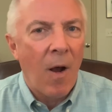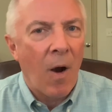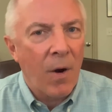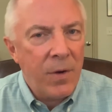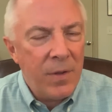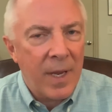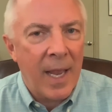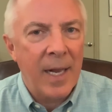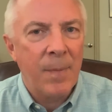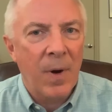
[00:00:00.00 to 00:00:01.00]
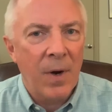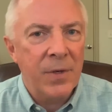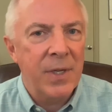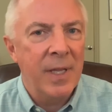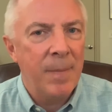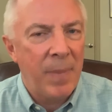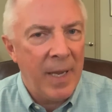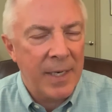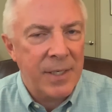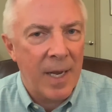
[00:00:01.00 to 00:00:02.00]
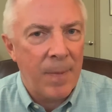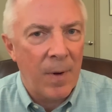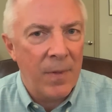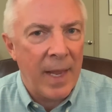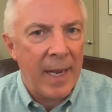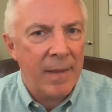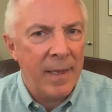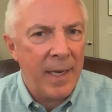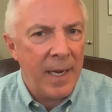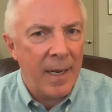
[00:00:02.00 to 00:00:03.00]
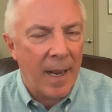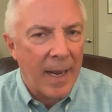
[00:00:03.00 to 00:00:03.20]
Are you the kind of person that picks up on that thinking,